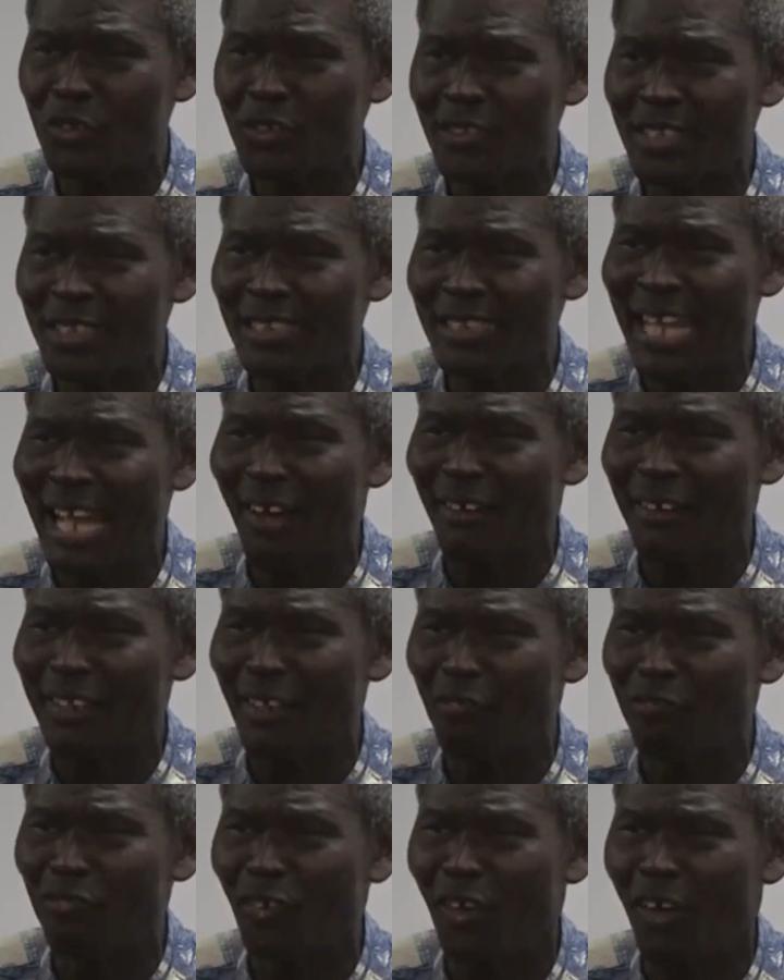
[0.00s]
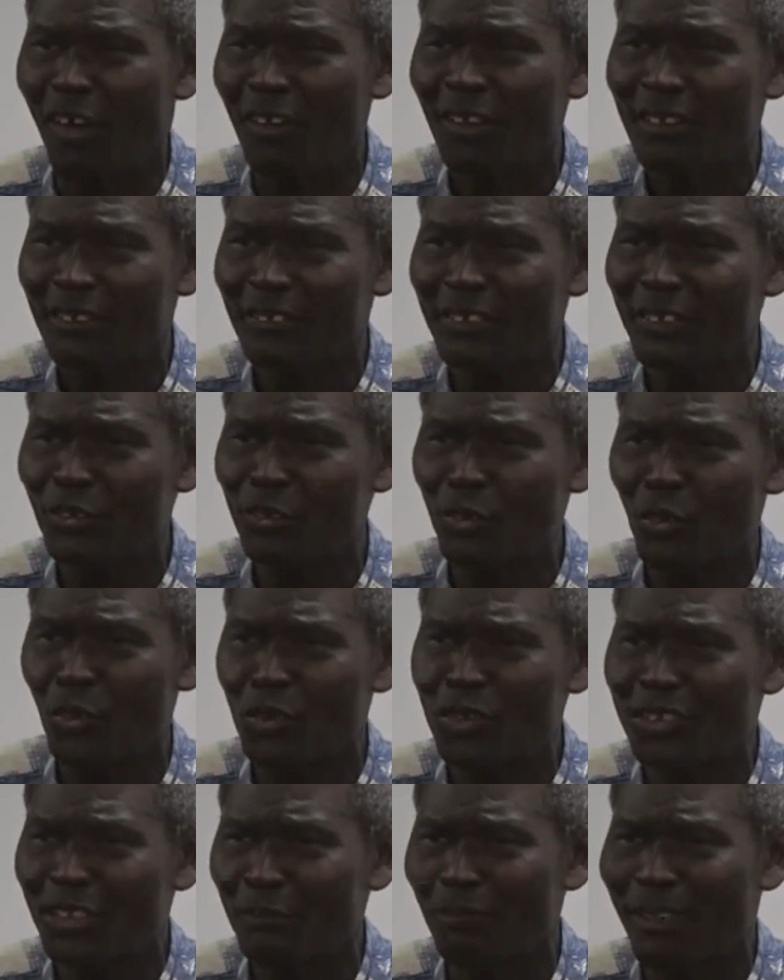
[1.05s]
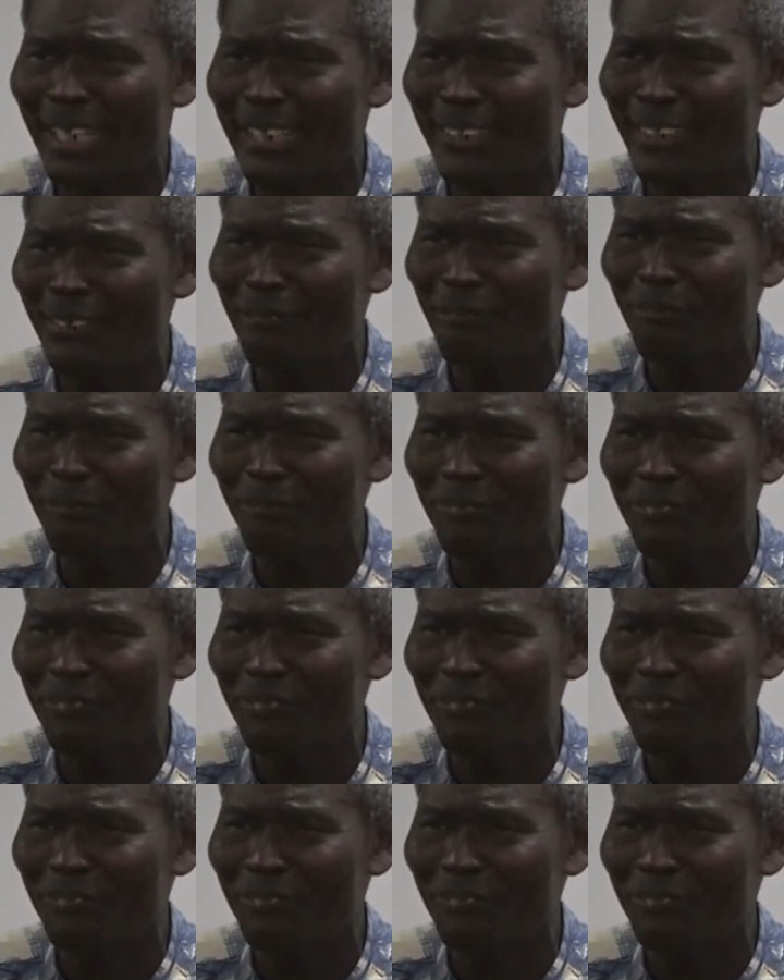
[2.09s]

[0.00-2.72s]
to sit down on the floor, Reese would go sit by them.